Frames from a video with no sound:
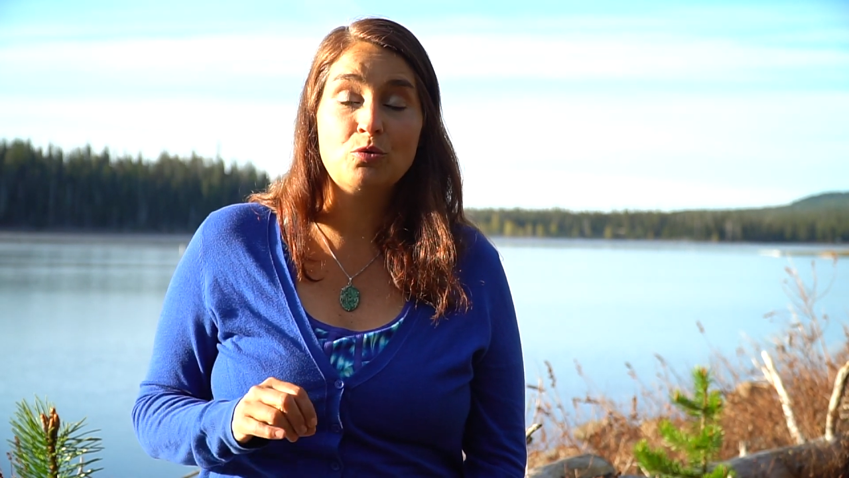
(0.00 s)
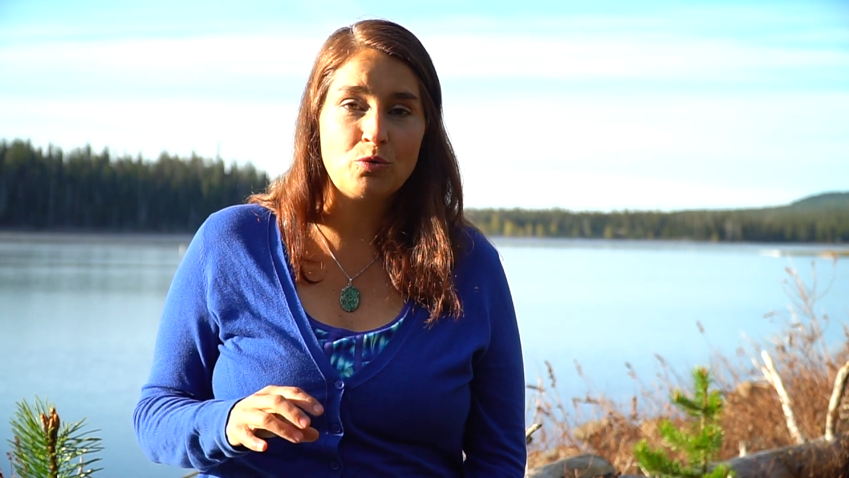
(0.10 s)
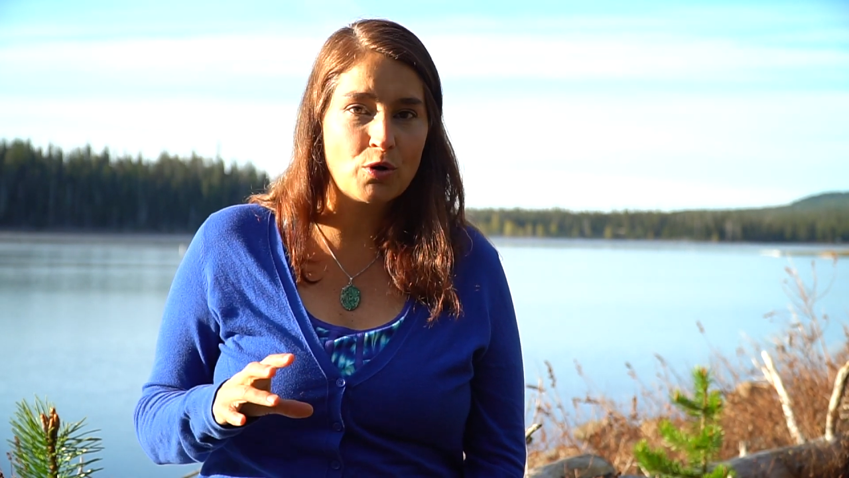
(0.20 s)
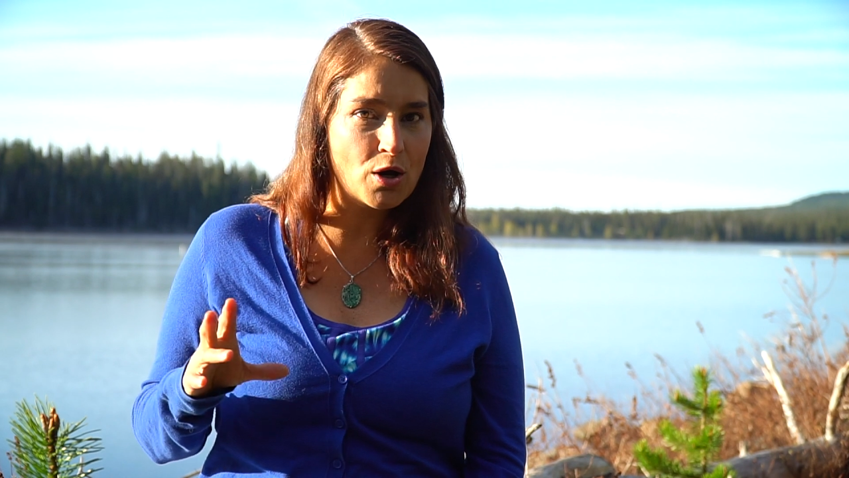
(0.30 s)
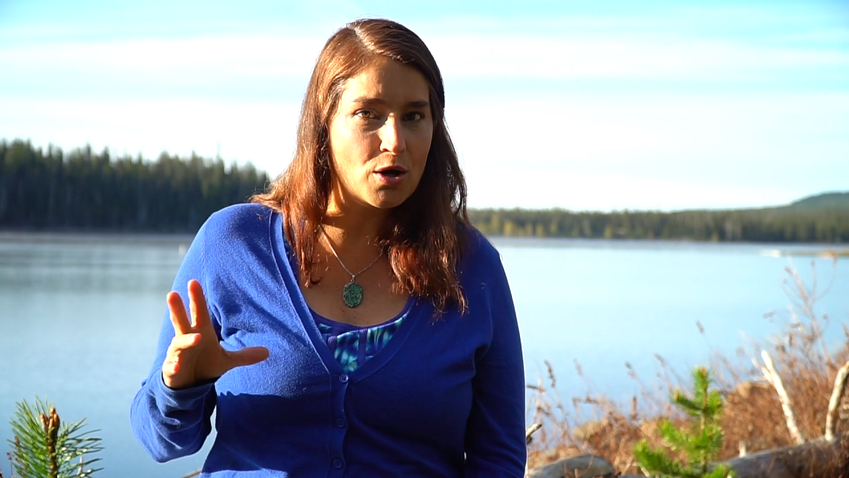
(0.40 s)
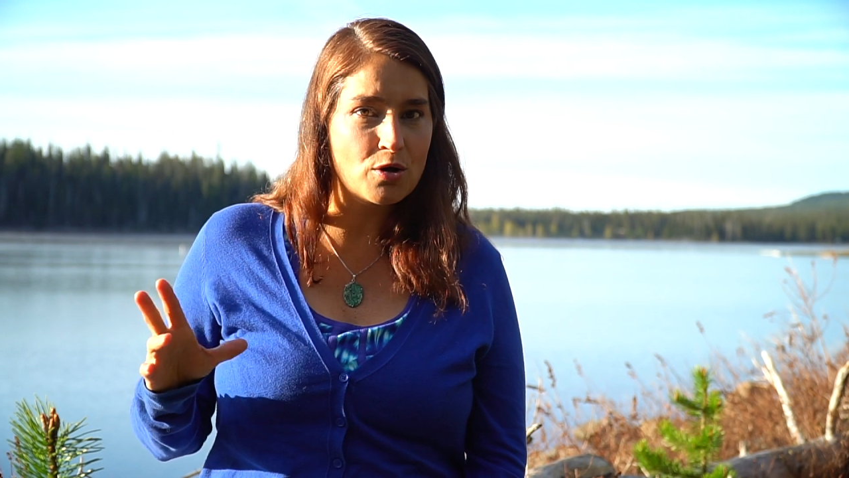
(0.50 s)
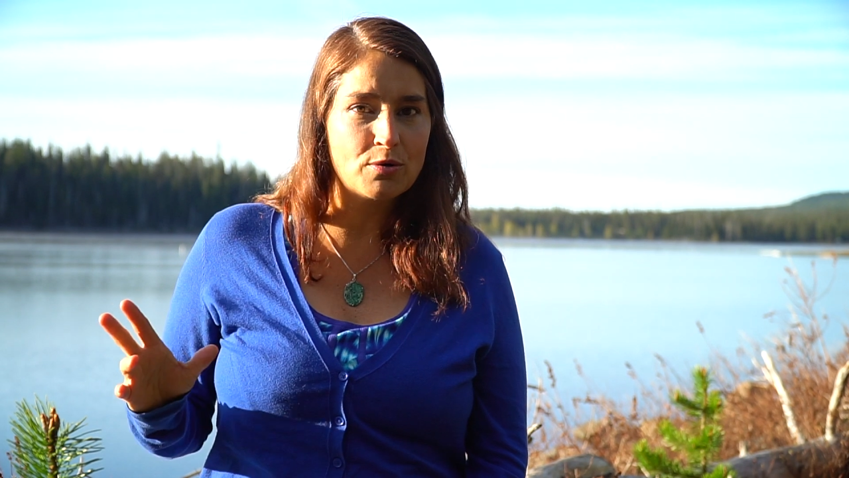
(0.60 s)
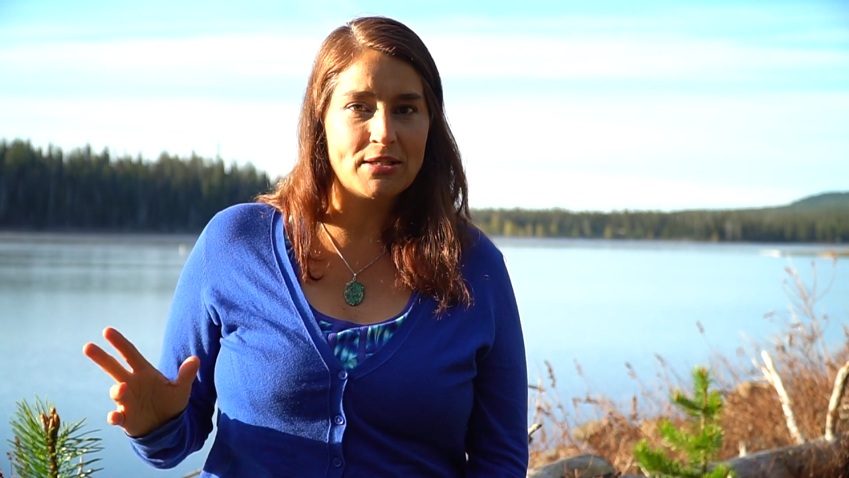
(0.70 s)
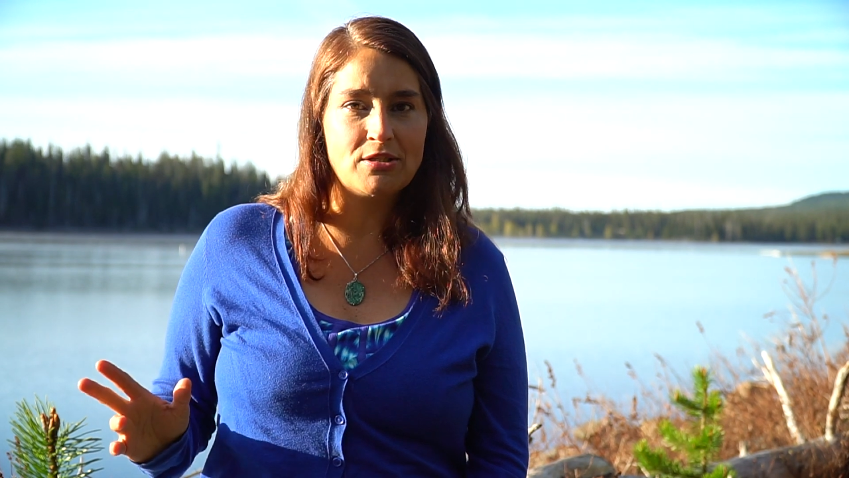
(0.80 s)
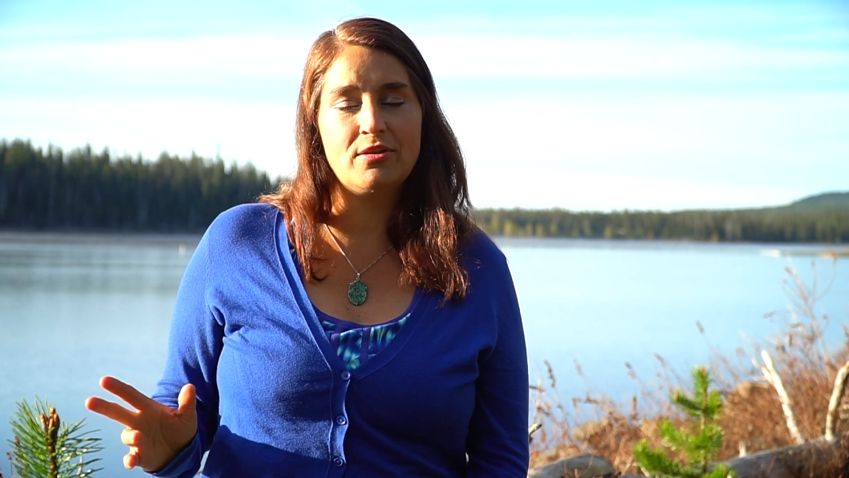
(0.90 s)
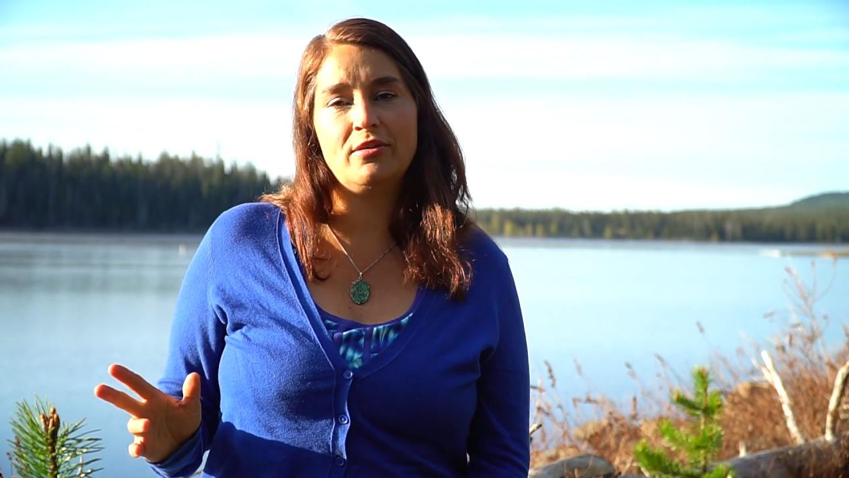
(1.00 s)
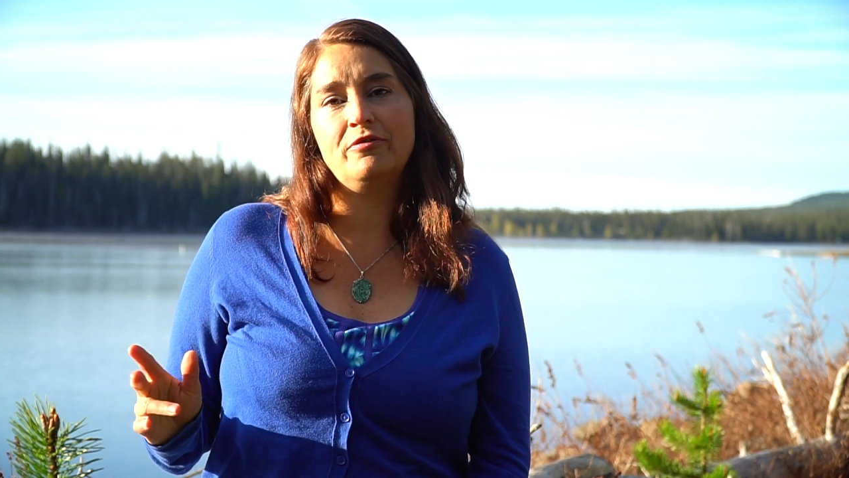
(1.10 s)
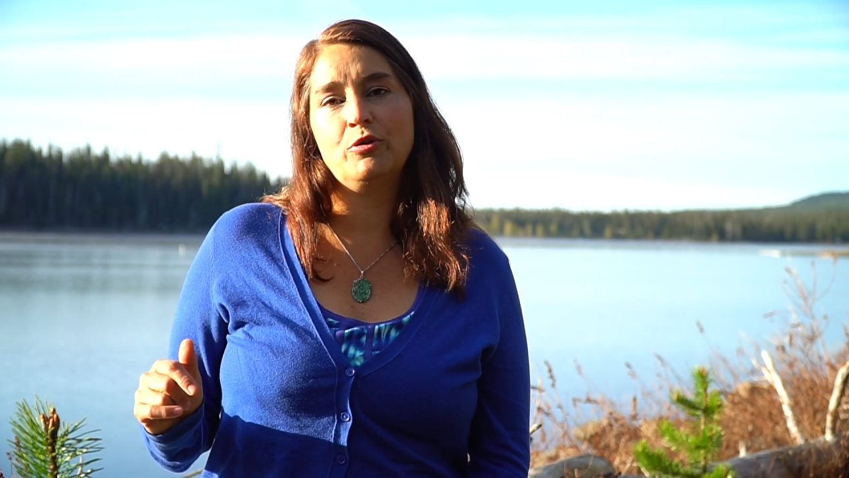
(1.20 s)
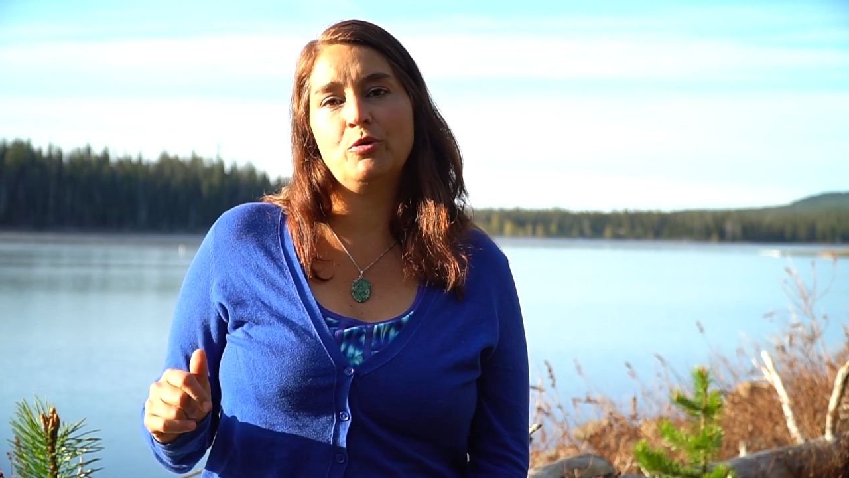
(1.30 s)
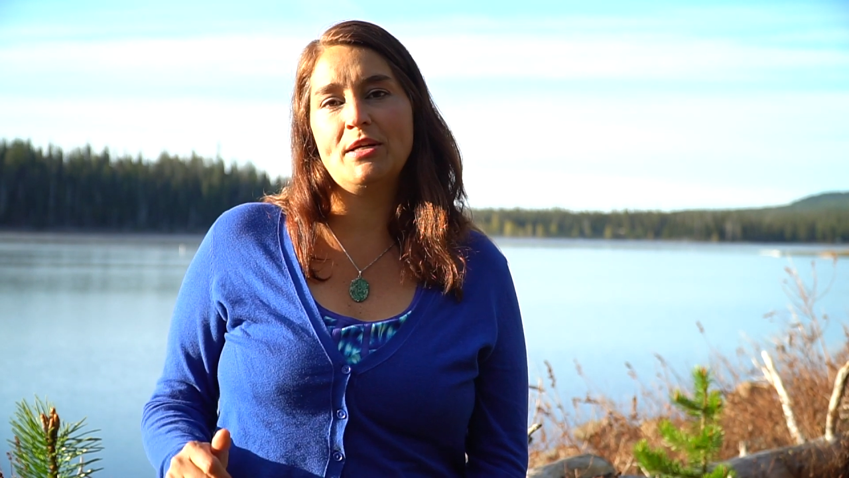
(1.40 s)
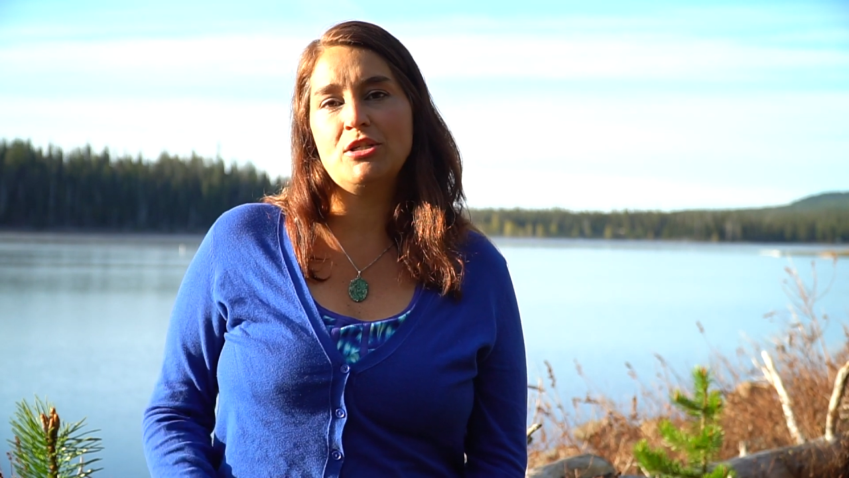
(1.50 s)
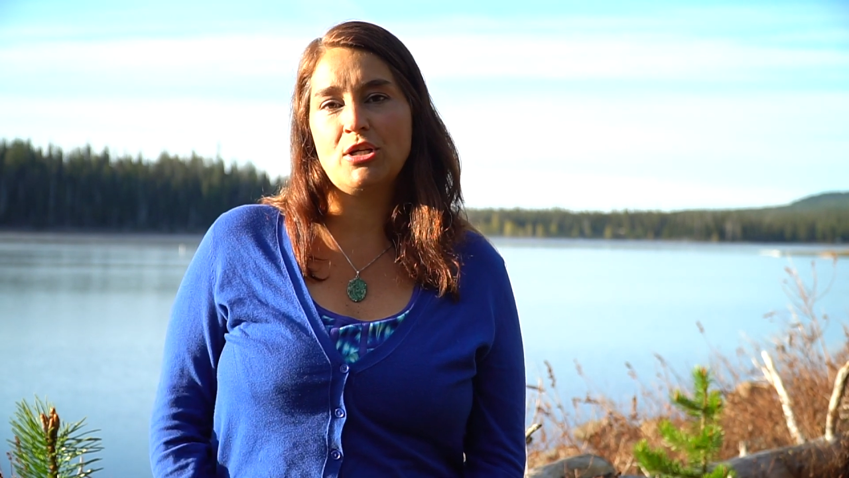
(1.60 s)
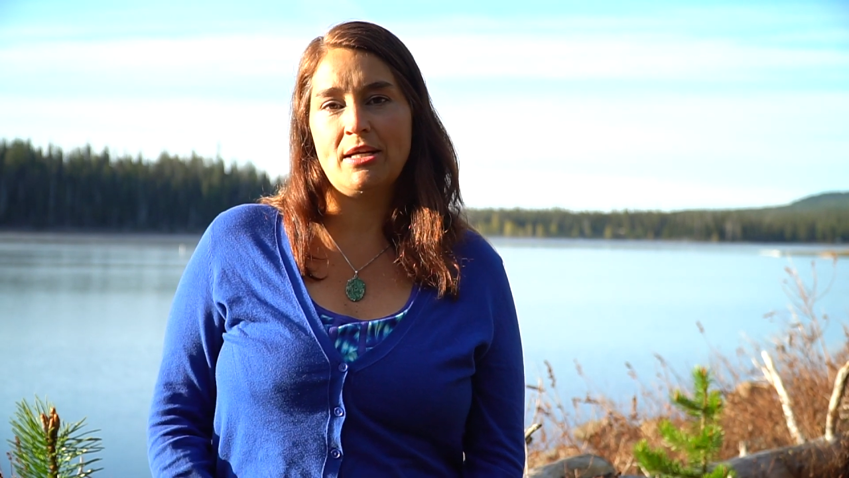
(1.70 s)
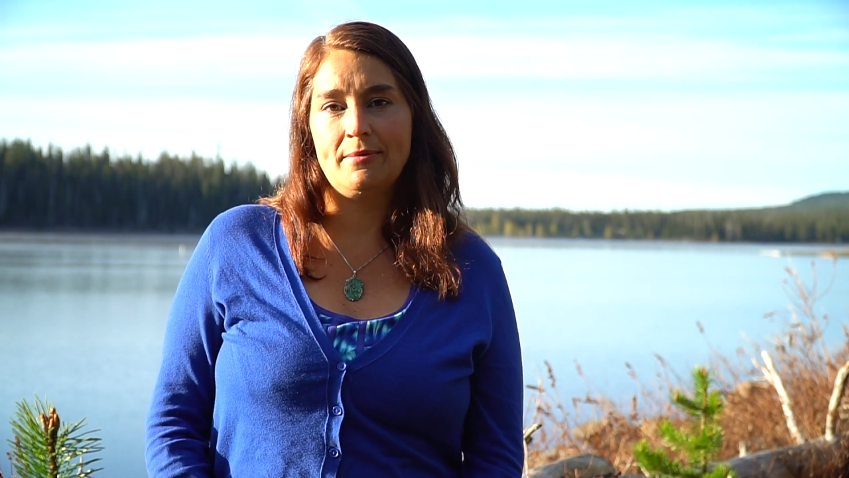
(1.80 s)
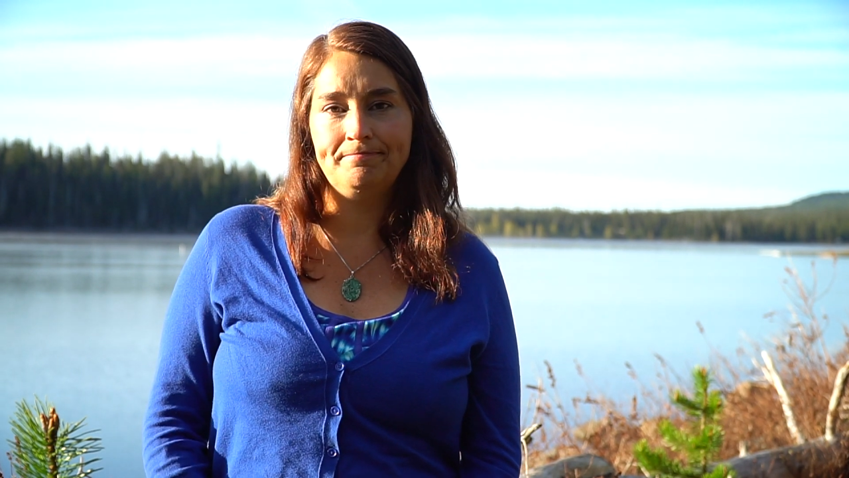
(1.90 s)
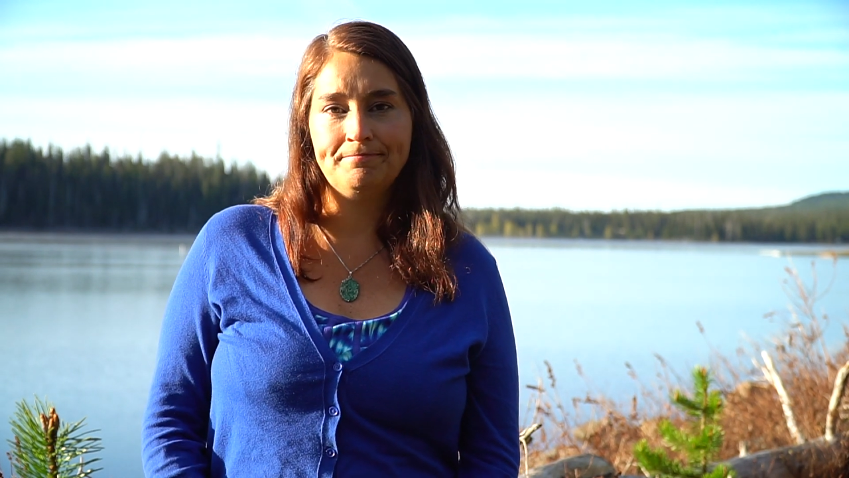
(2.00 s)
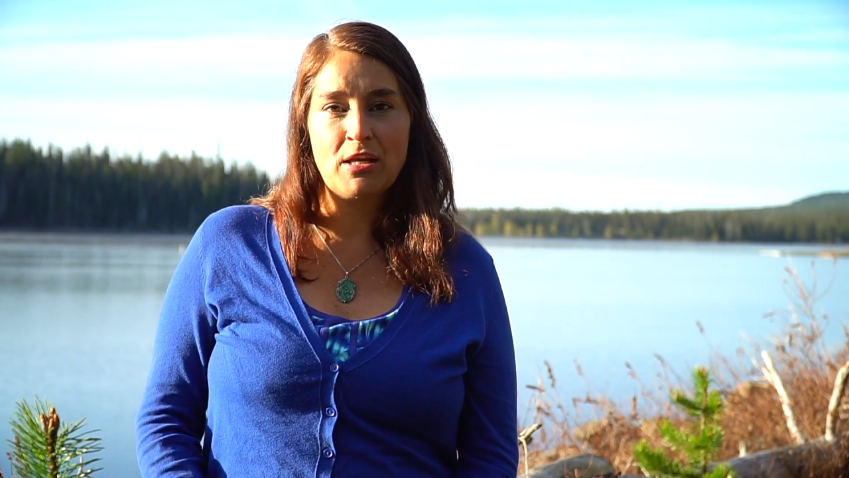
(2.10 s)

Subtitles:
grow into their fruition,